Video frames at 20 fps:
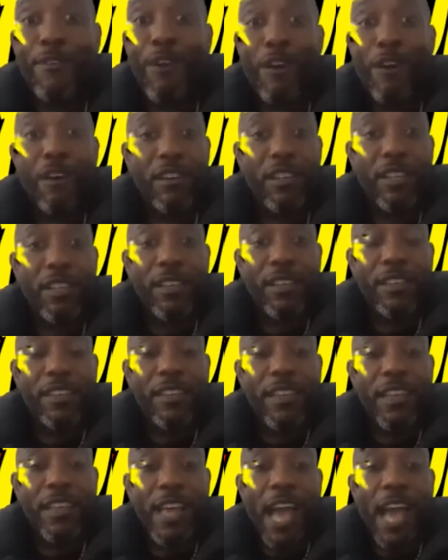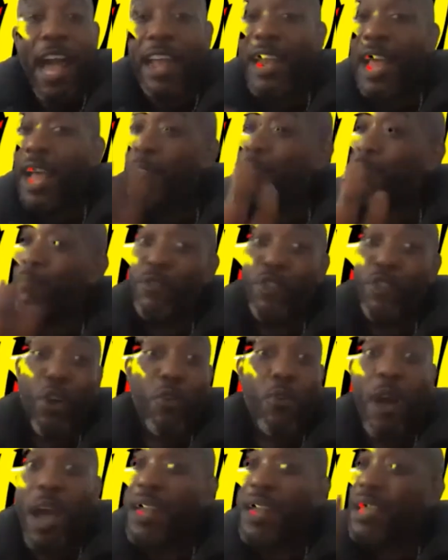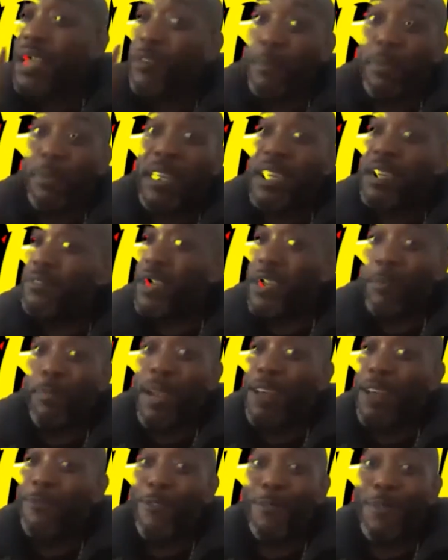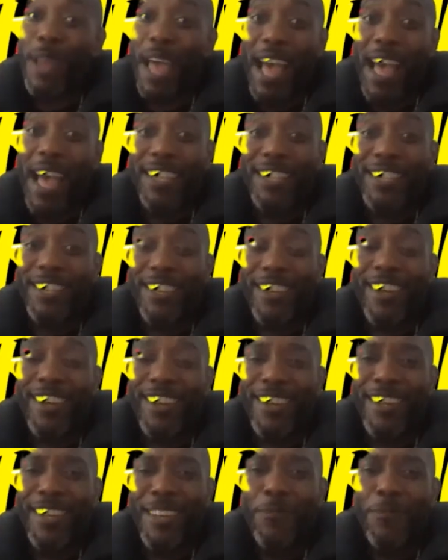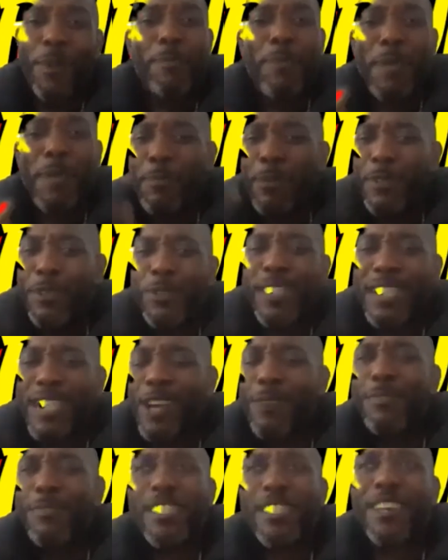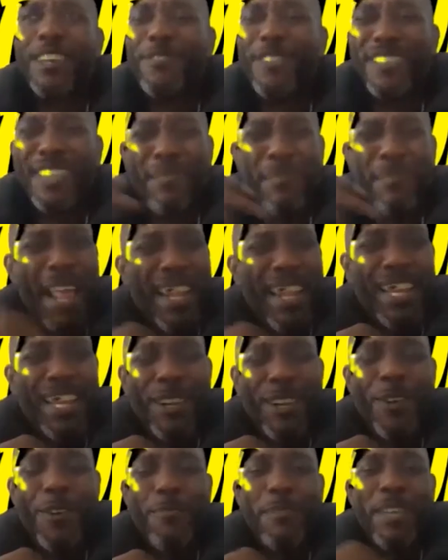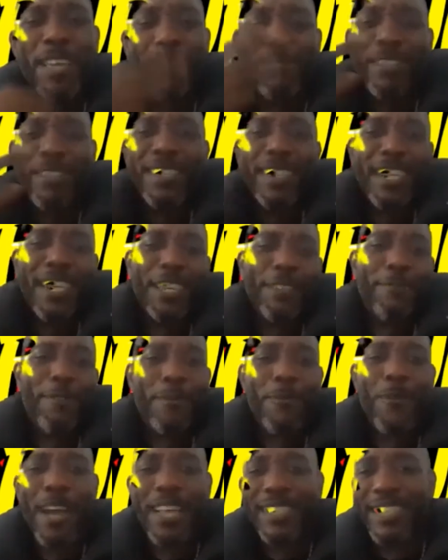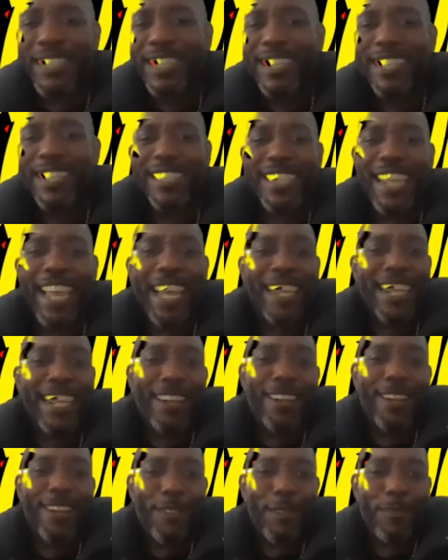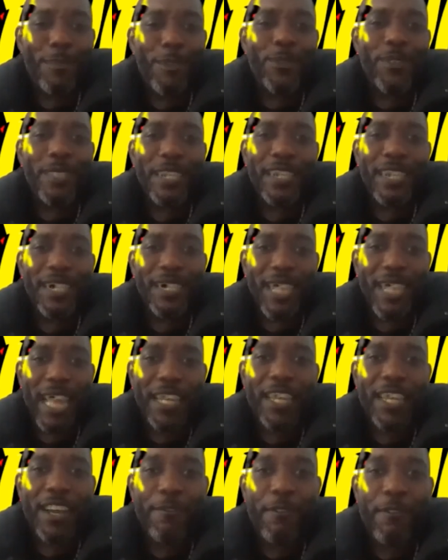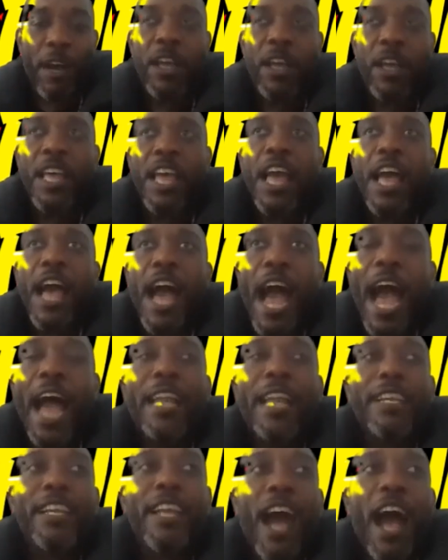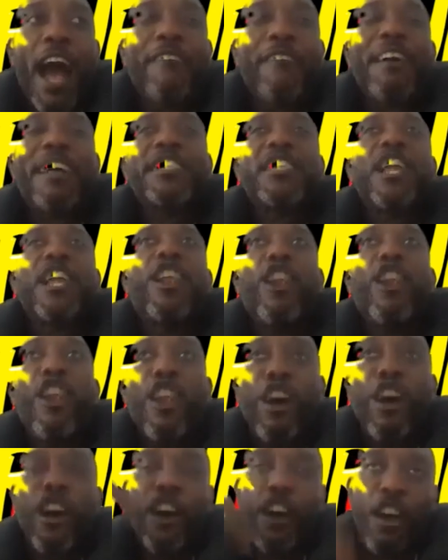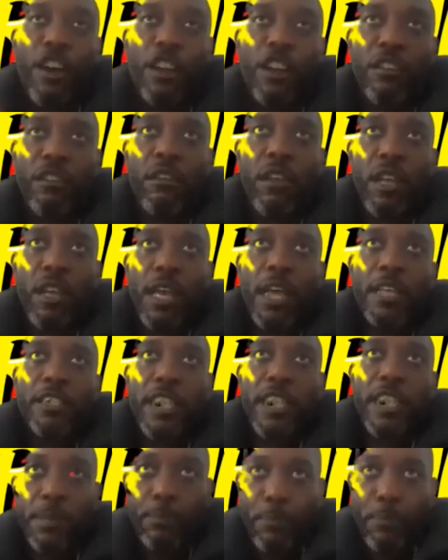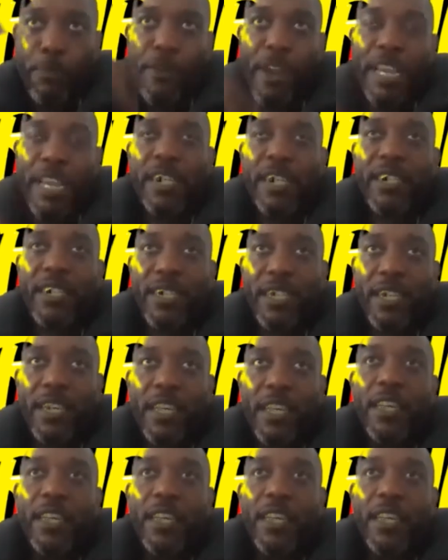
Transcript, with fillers: got. And I, Joe, I never believed in the platform that I had, you know. When people used to tell me certain things, I'm like, look around me, I'm just a kid from White City Estate that loved the music, this, that, the other. And I've had to learn to embrace